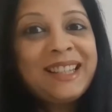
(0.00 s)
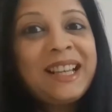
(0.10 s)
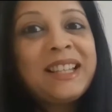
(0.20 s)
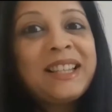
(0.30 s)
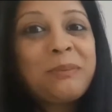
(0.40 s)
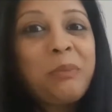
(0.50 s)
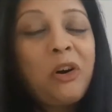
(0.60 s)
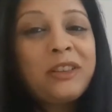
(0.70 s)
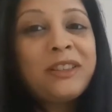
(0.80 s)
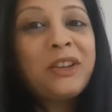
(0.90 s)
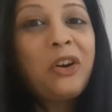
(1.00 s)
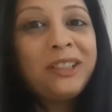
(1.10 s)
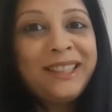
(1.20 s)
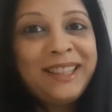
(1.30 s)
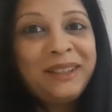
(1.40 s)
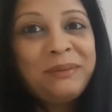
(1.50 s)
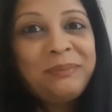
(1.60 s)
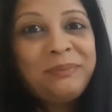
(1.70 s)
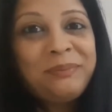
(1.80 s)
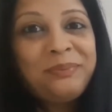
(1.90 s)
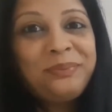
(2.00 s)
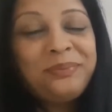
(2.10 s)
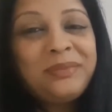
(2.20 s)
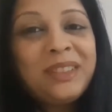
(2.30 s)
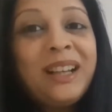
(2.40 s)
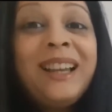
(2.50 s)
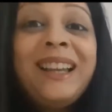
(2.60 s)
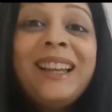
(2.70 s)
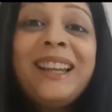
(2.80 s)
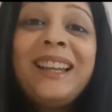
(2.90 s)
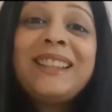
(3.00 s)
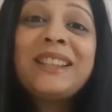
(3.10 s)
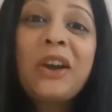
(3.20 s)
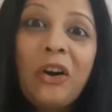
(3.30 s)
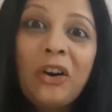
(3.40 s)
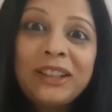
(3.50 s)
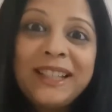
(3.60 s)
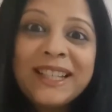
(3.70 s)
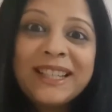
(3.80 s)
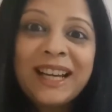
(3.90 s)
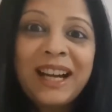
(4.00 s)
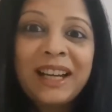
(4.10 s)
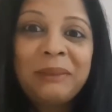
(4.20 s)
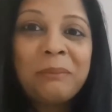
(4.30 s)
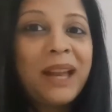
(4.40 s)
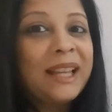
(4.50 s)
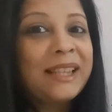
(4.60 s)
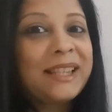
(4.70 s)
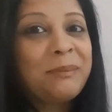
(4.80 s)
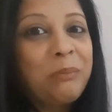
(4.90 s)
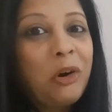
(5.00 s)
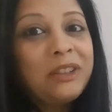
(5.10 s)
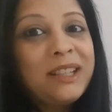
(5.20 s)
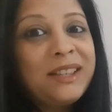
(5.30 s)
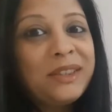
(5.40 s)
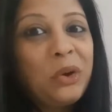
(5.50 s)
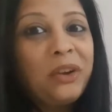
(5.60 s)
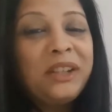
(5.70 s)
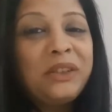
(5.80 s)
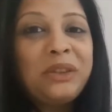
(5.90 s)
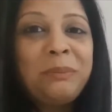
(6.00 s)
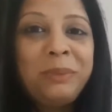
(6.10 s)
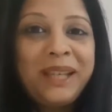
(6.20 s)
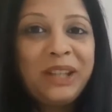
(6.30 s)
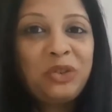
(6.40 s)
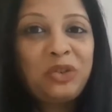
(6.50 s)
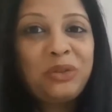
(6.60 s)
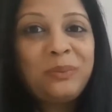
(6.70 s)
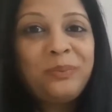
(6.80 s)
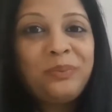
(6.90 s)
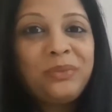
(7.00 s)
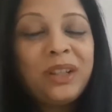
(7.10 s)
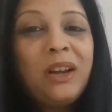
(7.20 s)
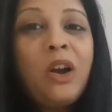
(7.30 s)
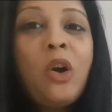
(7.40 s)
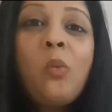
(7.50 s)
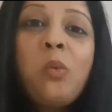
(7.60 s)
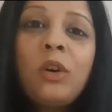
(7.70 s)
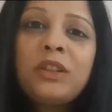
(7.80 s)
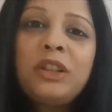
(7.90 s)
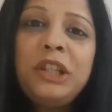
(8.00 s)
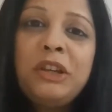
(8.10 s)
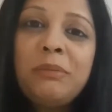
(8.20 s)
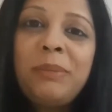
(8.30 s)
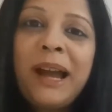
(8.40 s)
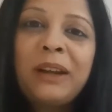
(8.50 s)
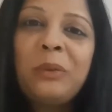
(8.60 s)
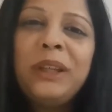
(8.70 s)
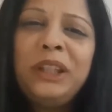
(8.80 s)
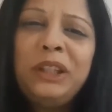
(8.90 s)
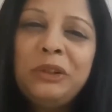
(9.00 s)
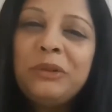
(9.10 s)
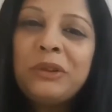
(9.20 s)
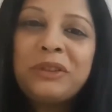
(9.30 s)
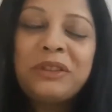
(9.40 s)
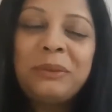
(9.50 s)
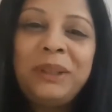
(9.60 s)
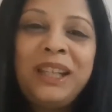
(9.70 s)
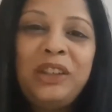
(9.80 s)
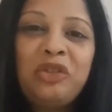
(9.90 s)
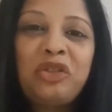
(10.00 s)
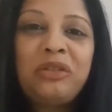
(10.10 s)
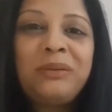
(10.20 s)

Spot's Holiday. It's holiday time and Spot is going to the beach. What do you pack when you go to the beach?